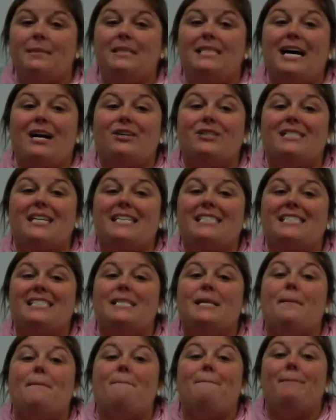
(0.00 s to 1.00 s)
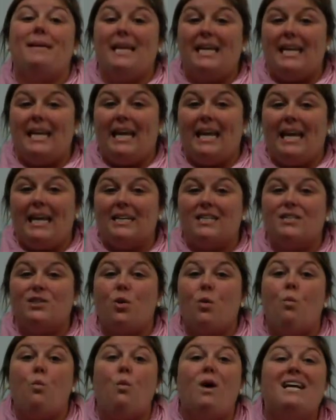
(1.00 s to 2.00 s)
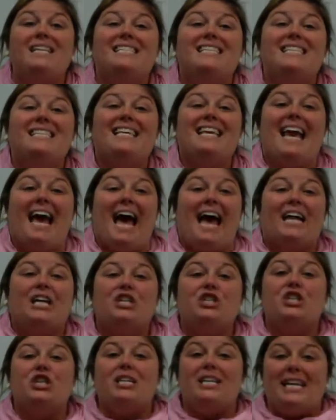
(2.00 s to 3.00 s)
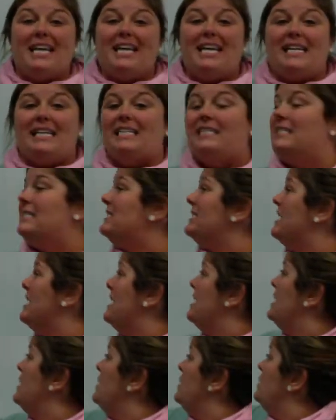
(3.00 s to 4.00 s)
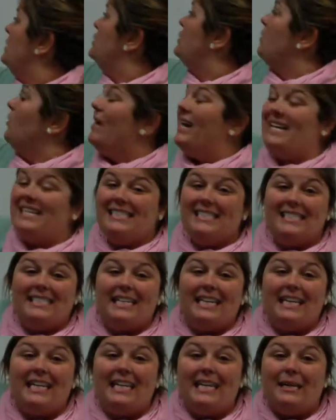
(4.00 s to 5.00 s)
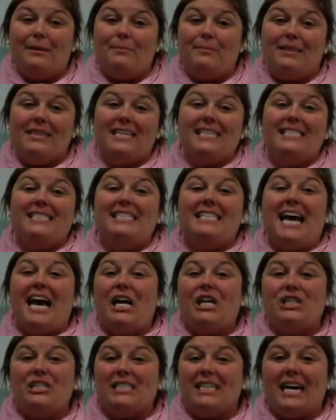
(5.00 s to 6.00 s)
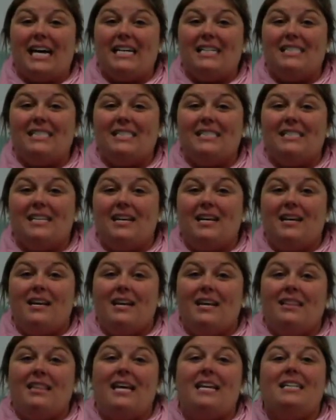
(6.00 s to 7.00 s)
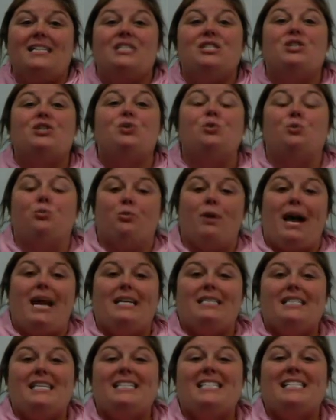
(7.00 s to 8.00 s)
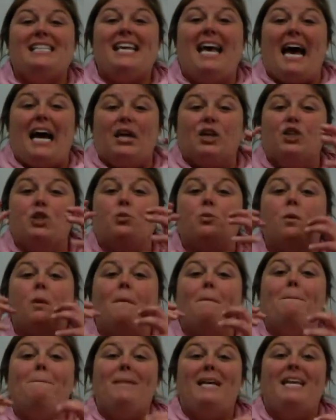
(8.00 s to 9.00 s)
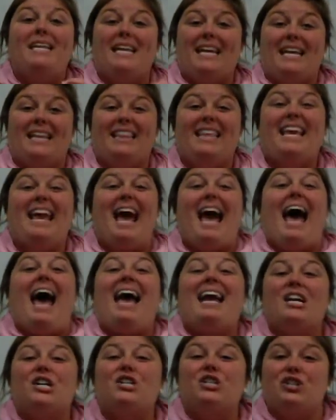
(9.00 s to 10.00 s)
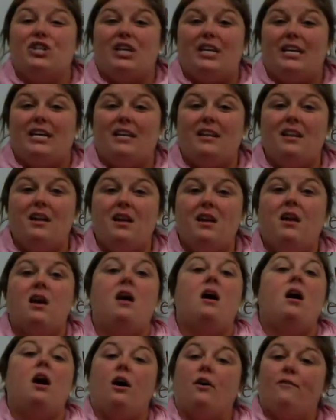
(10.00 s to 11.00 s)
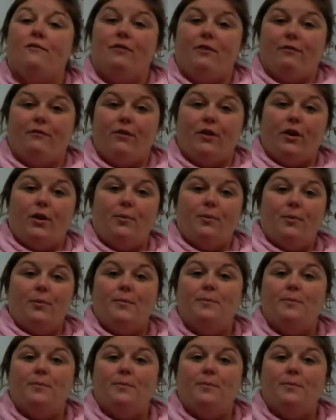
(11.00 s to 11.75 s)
tells us the meaning, so what the action is. So escribe, this tells us that it's to write. It's the actual meaning, the action of the verb.